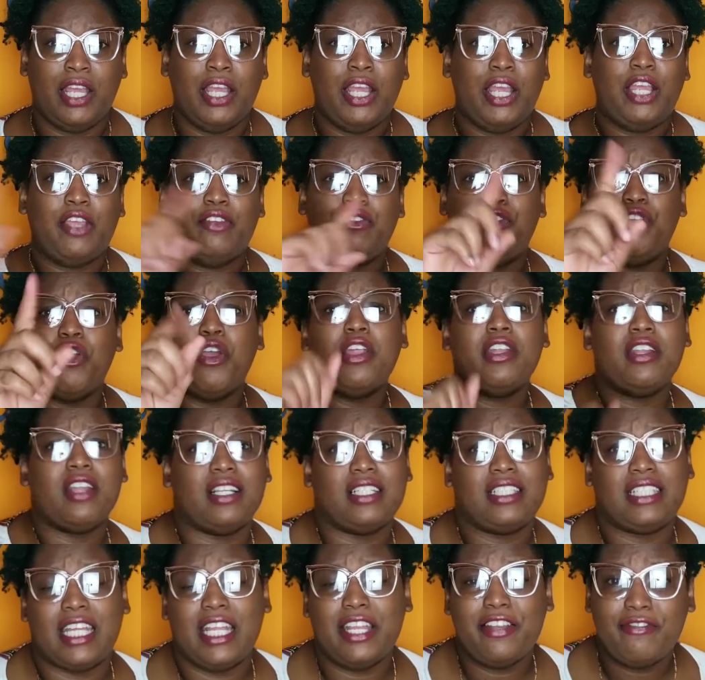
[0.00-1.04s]
if you're
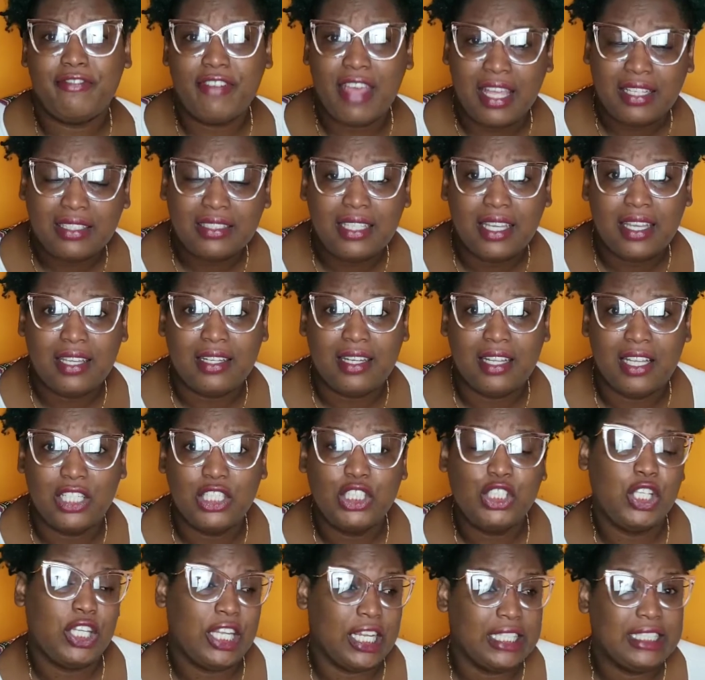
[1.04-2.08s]
not invited
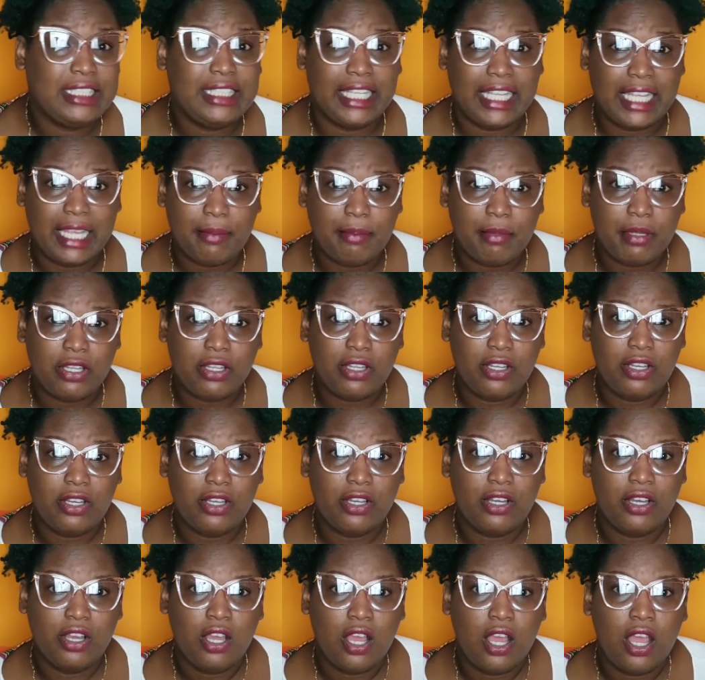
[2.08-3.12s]
to the table,
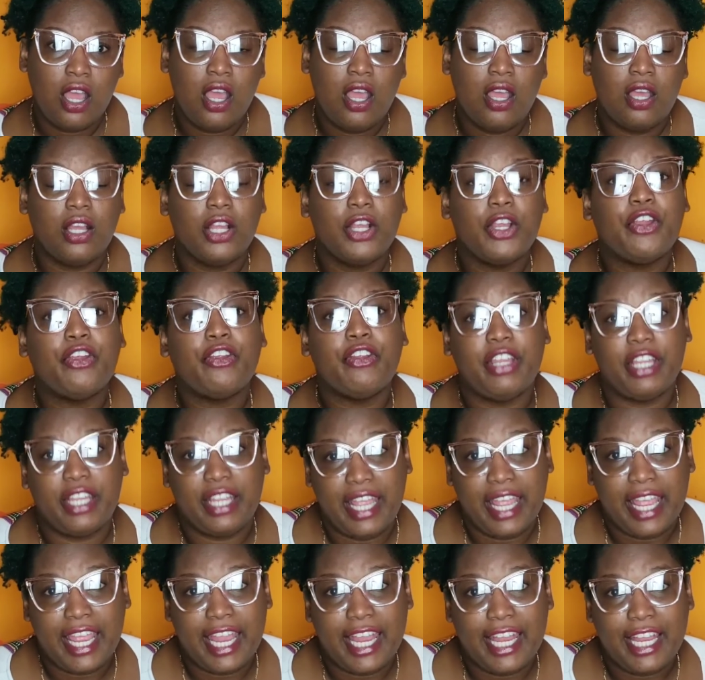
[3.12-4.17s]

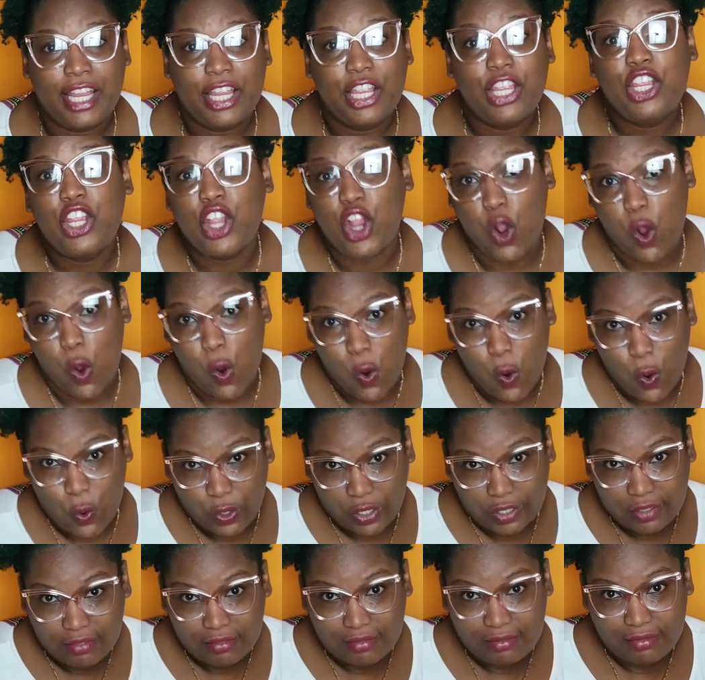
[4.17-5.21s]
create your
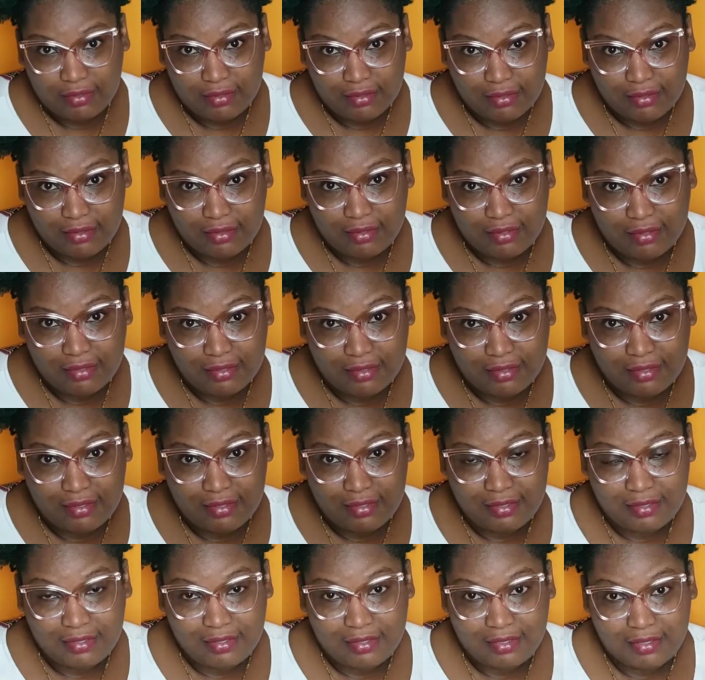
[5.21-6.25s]
own.
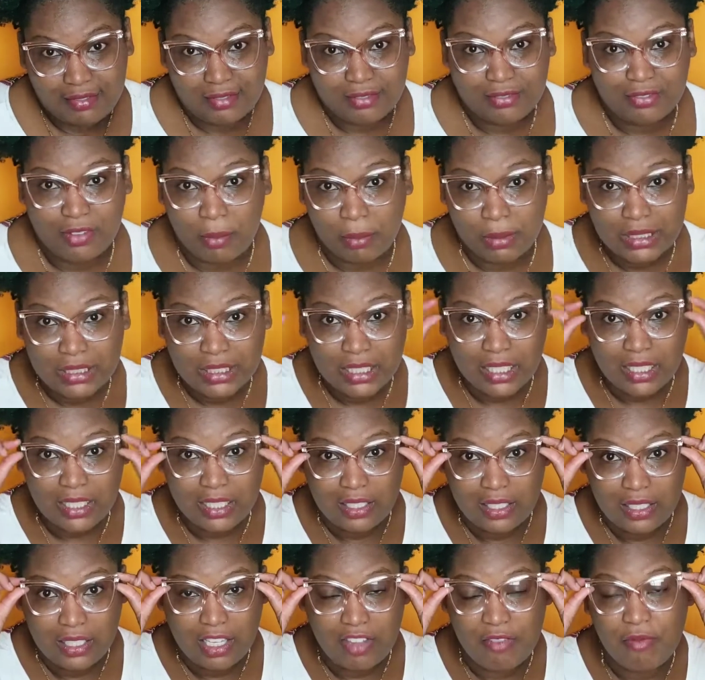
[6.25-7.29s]
What am I say?
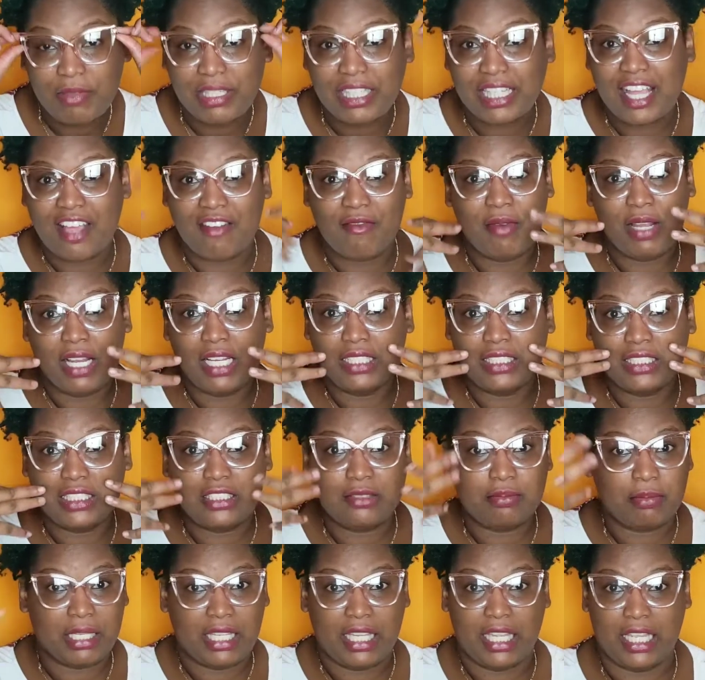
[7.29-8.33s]
If me take off my
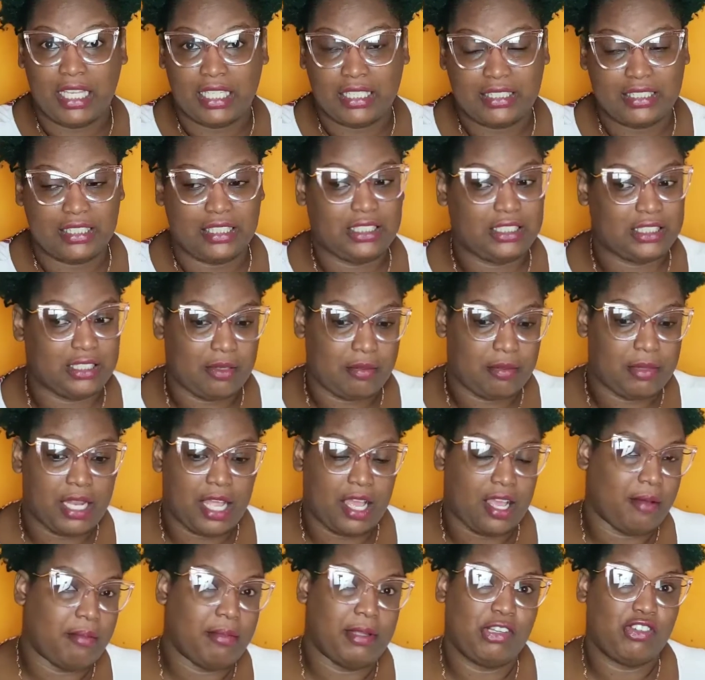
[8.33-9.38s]
glasses, me can't see something.
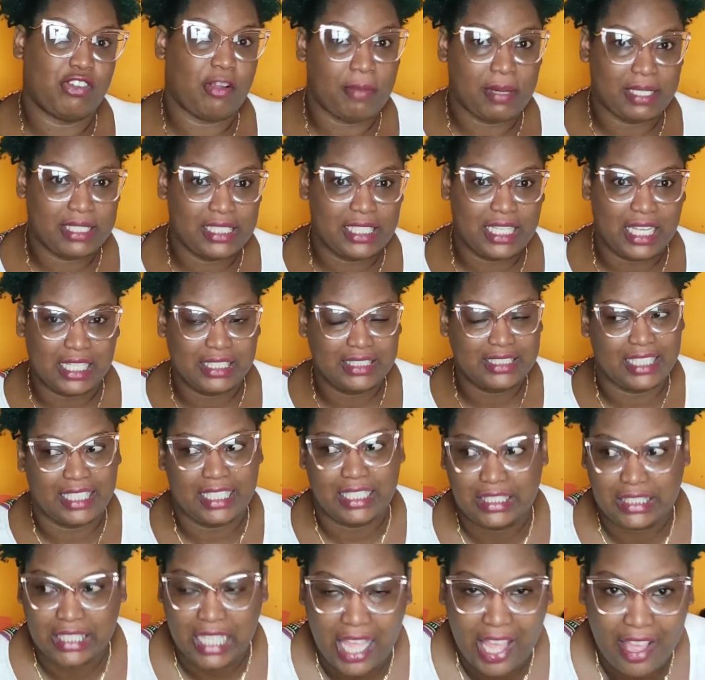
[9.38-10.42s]
I'm gonna be dramatic and take
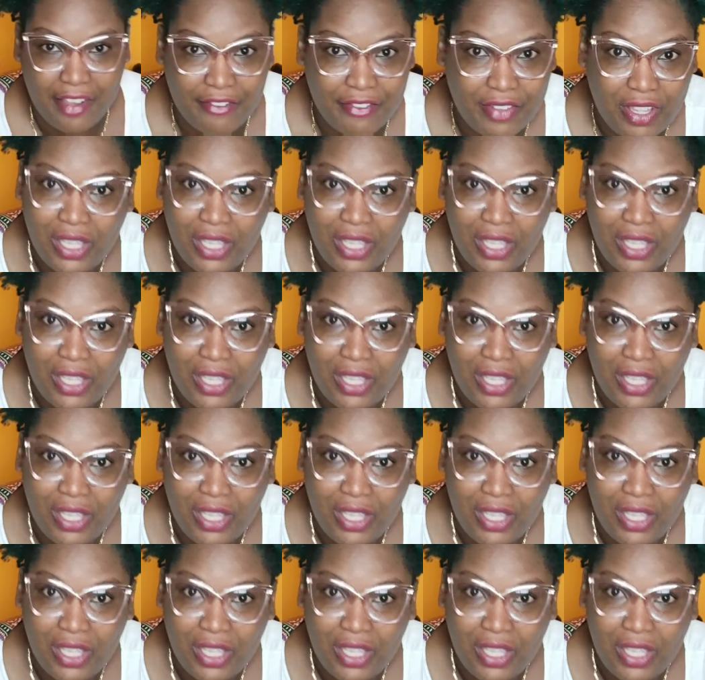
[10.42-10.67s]
it off.